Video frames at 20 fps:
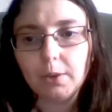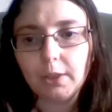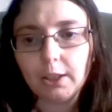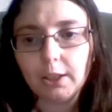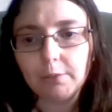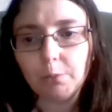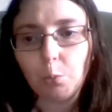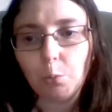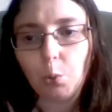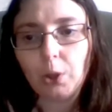
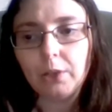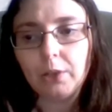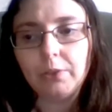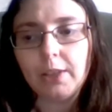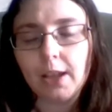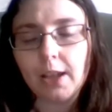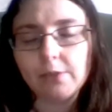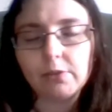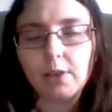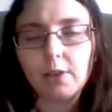One of
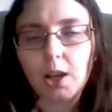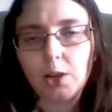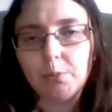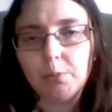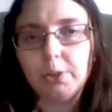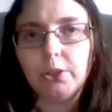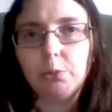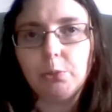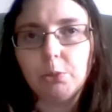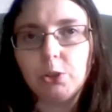the other
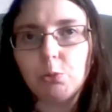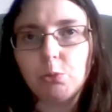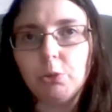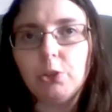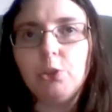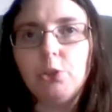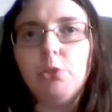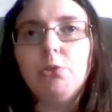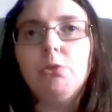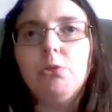arguments which
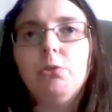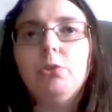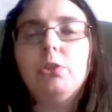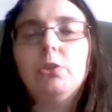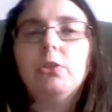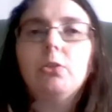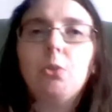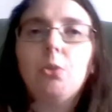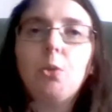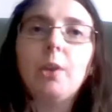was
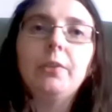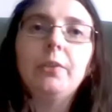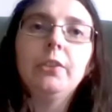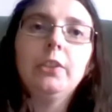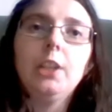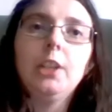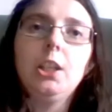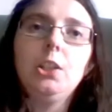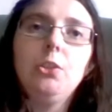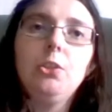used, or I've
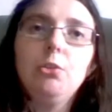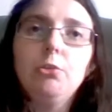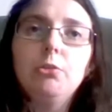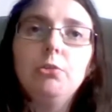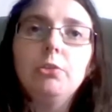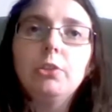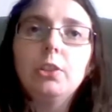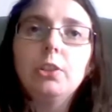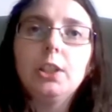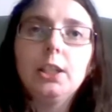seen
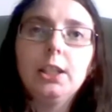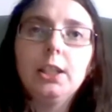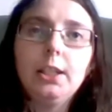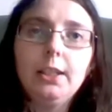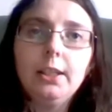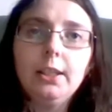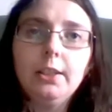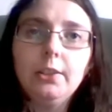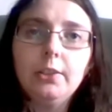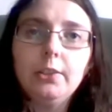used,
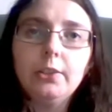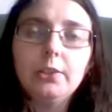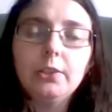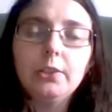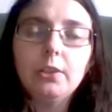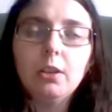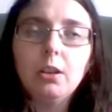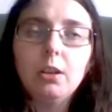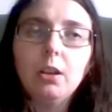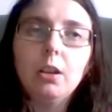is